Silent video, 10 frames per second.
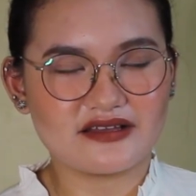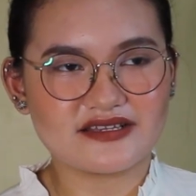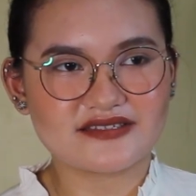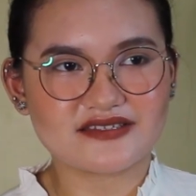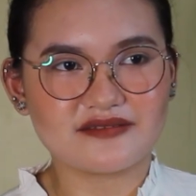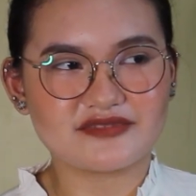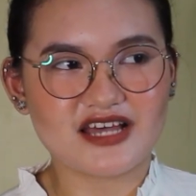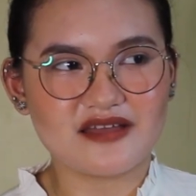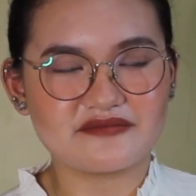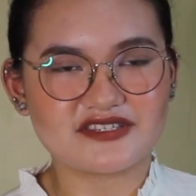is
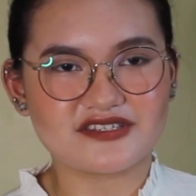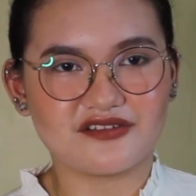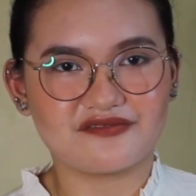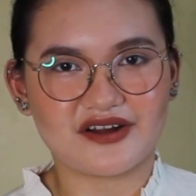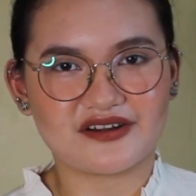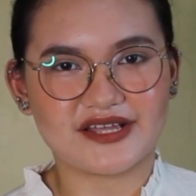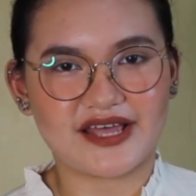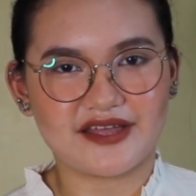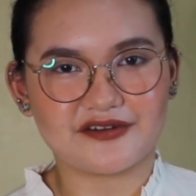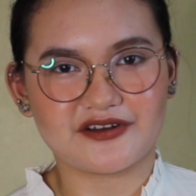sometimes still
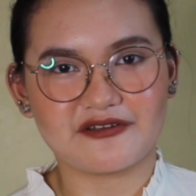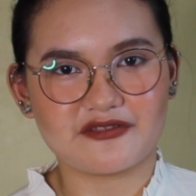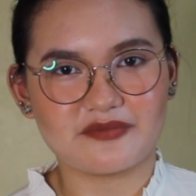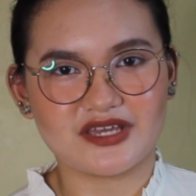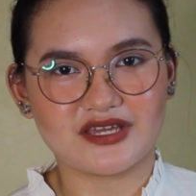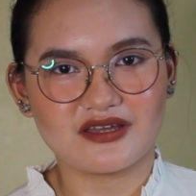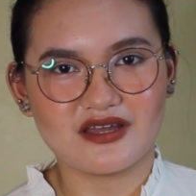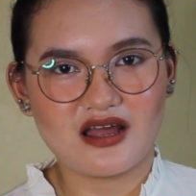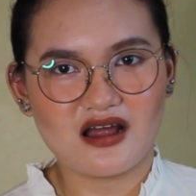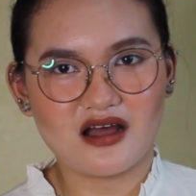very angry with me